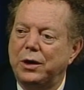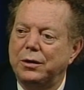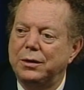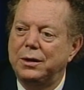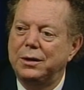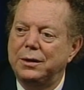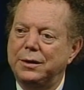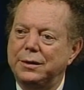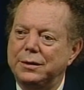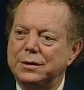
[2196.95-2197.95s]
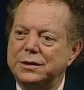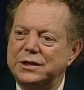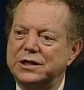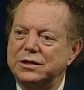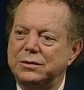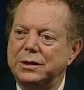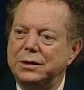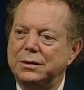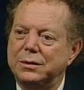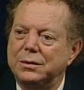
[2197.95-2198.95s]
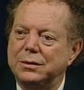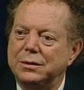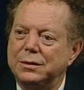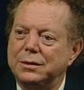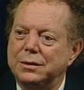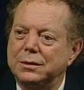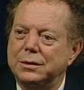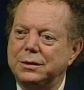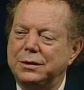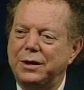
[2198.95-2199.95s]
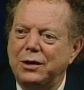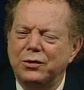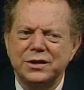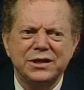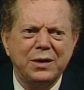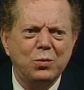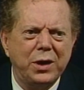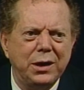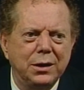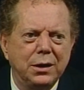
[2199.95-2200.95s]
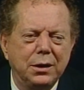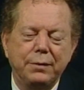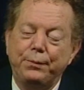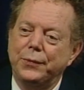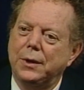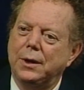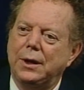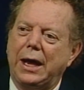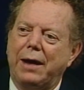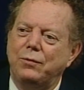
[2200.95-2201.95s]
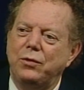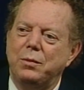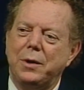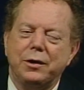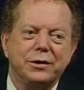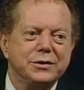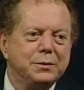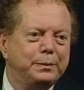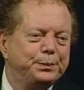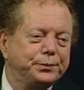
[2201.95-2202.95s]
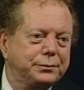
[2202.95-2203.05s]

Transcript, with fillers: Where? 6th Street. Do they go the same way? Avenue of the Americas.